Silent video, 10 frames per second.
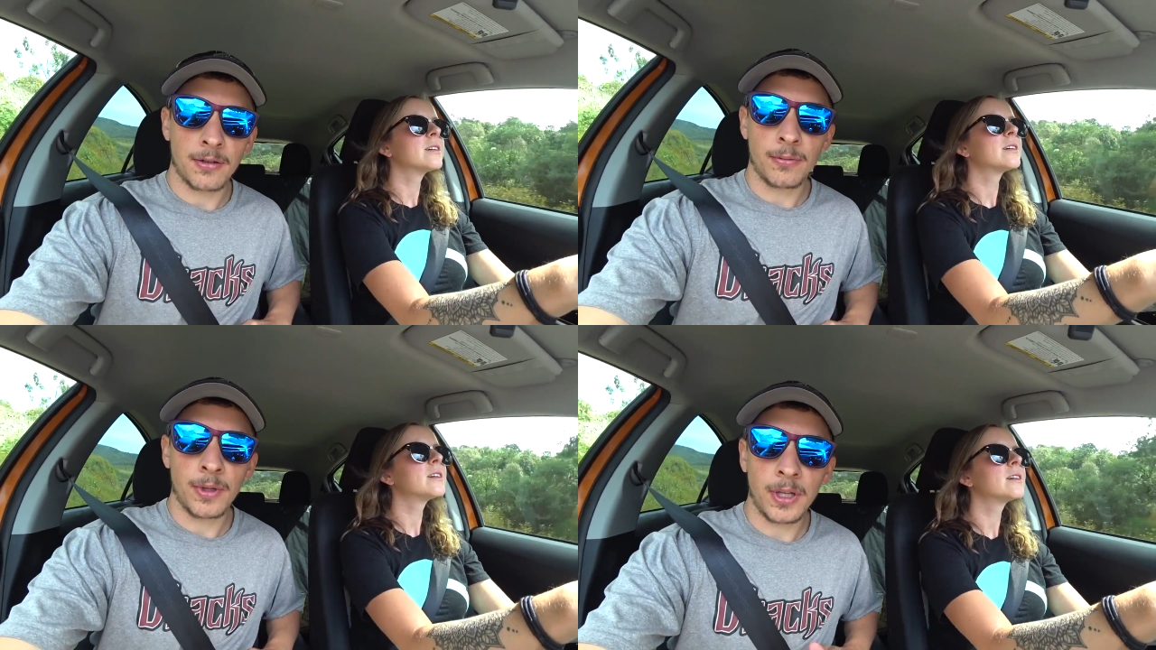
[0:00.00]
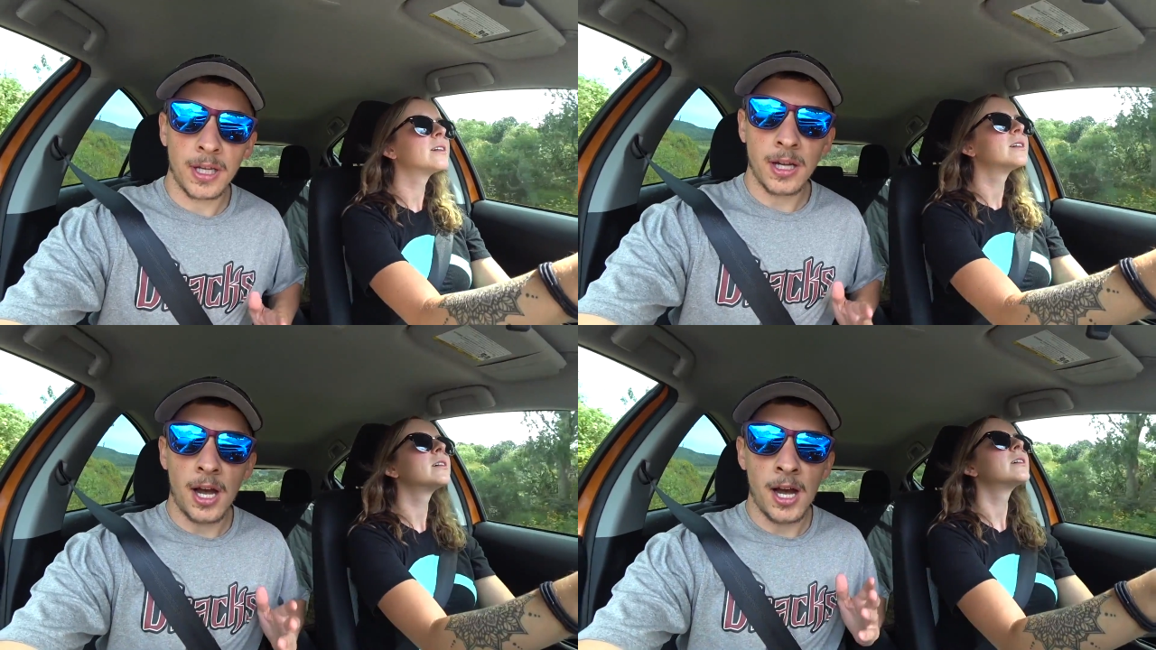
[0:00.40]
Speaker 1: really
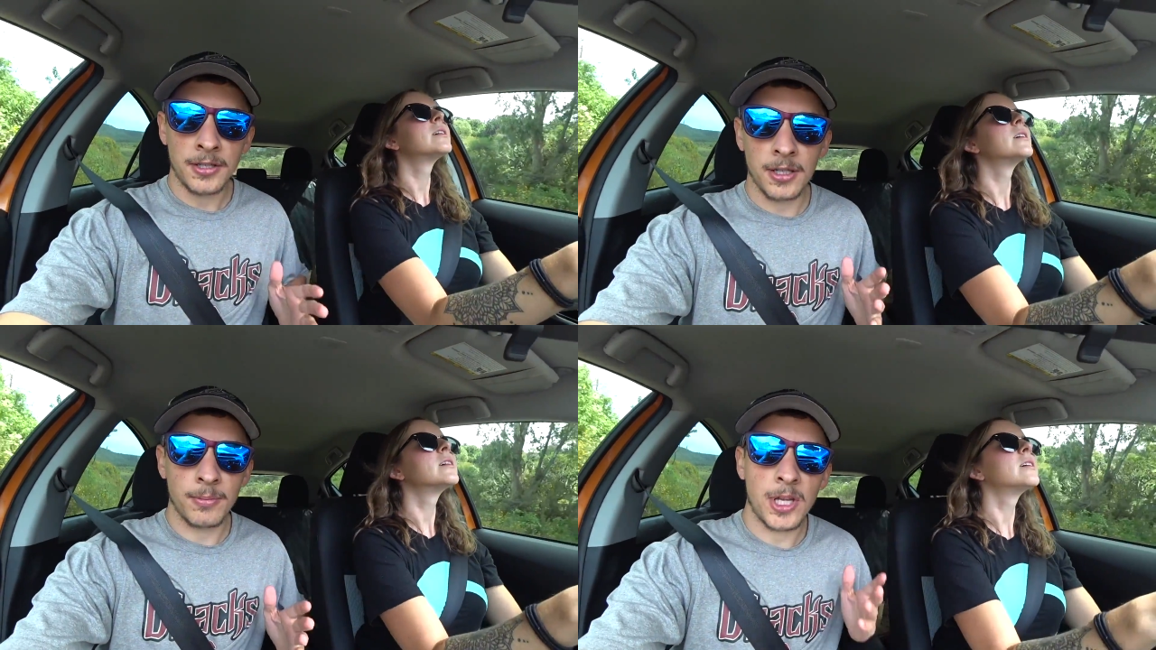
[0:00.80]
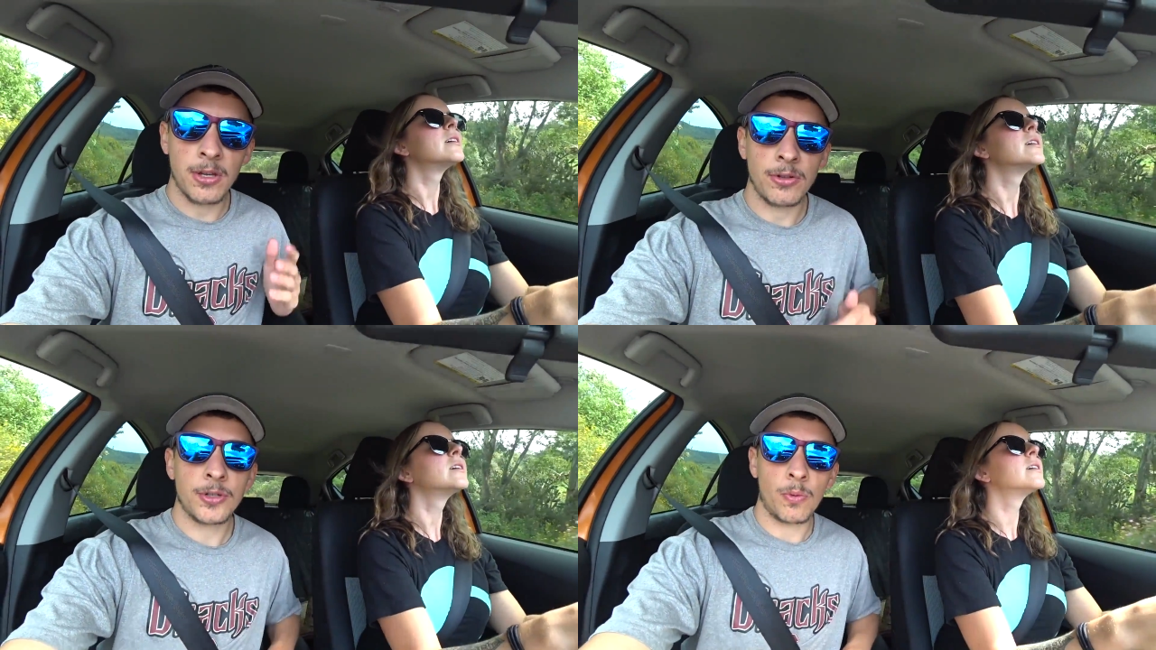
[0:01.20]
awesome
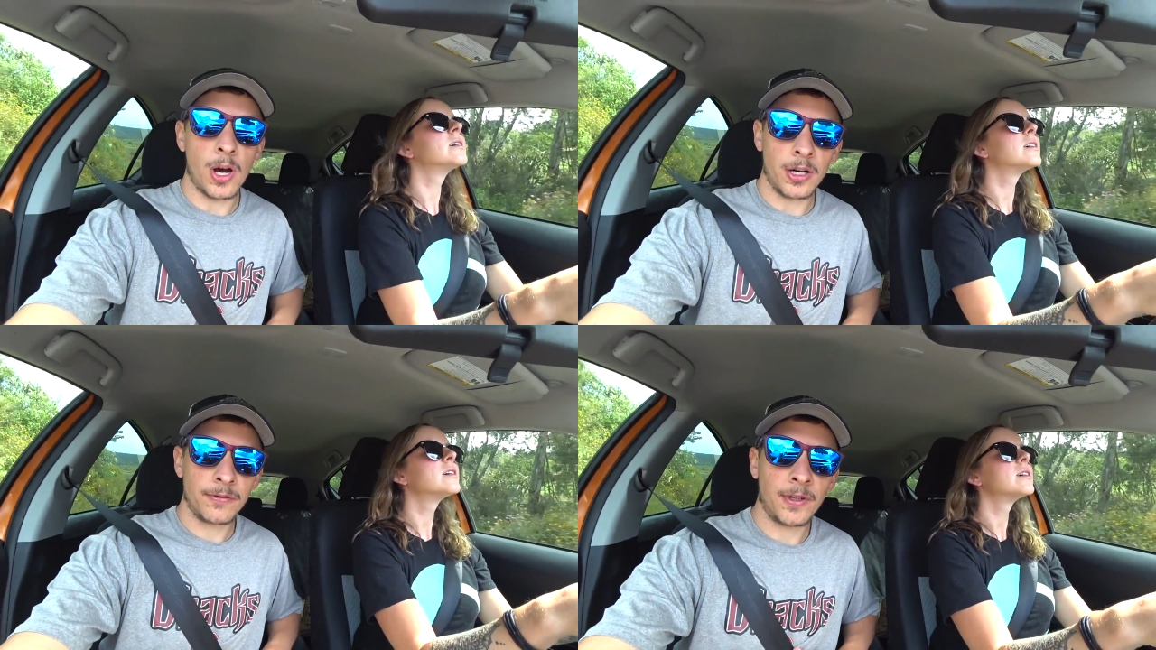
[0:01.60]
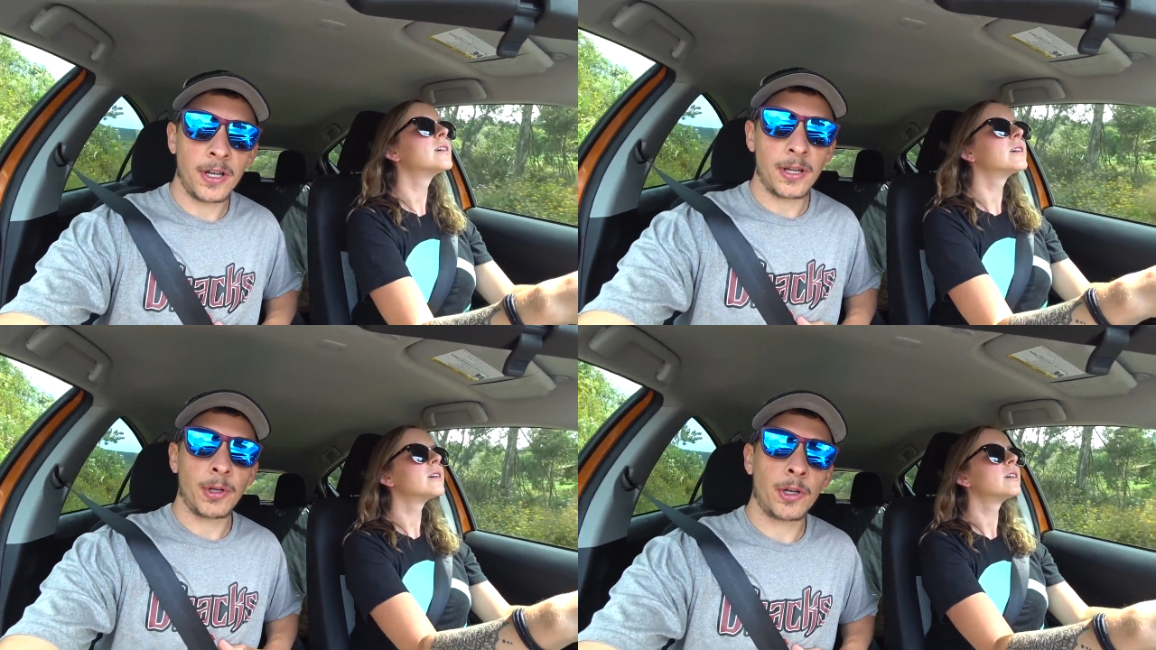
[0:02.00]
huge waterfall
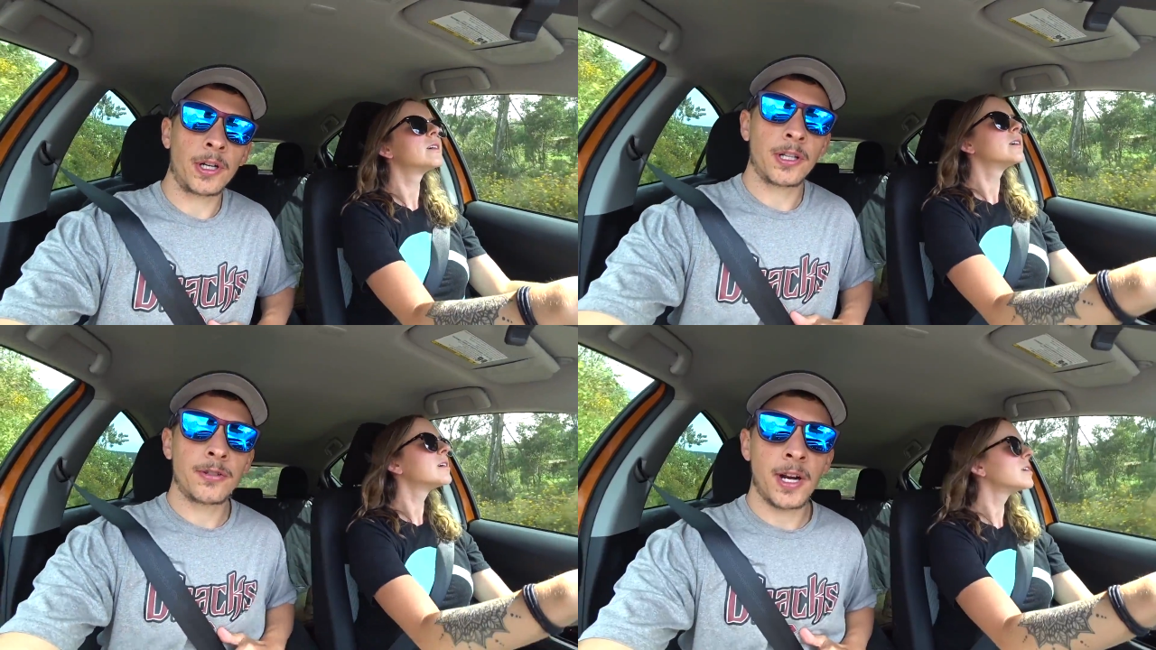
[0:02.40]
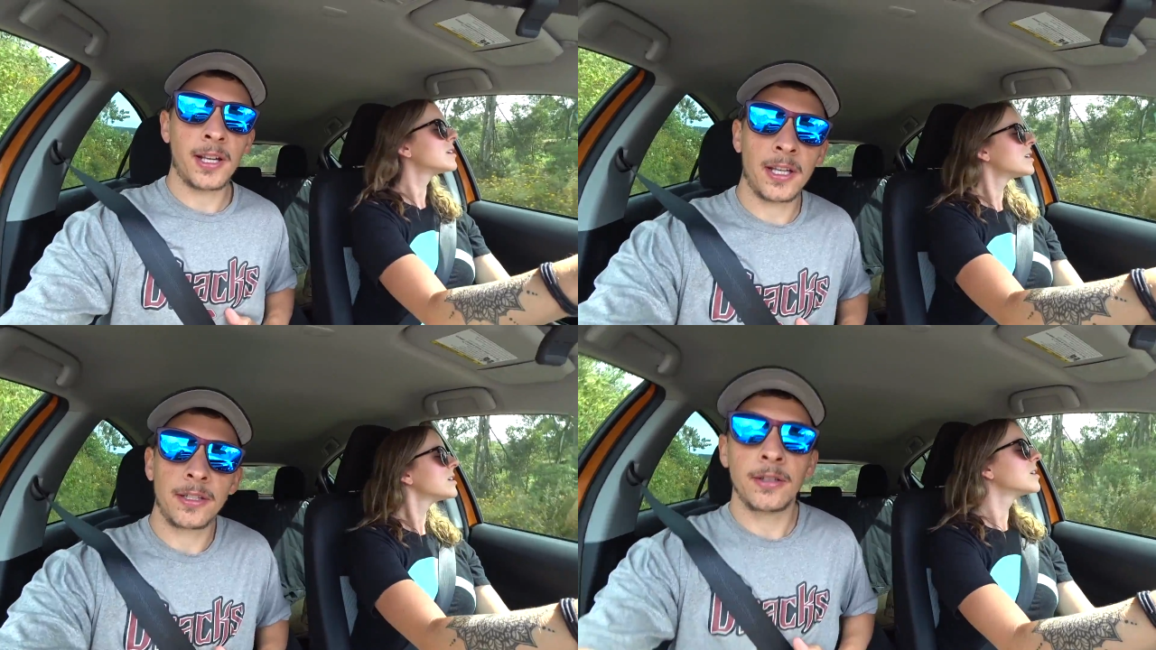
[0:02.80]
that we're going to try to
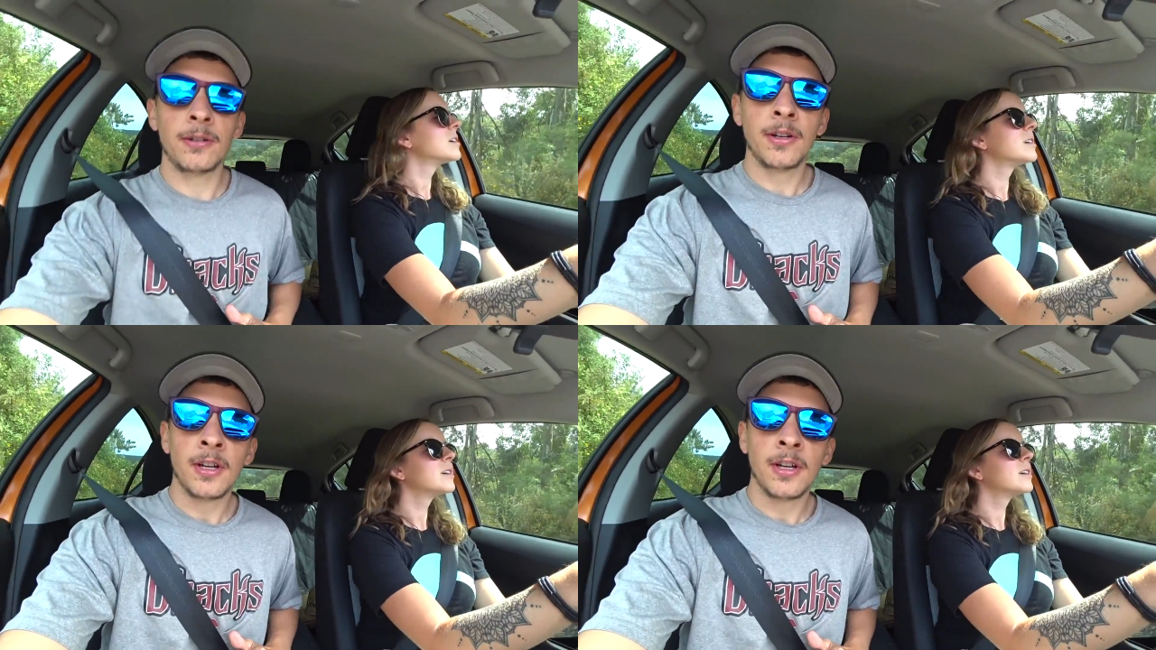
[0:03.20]
get to.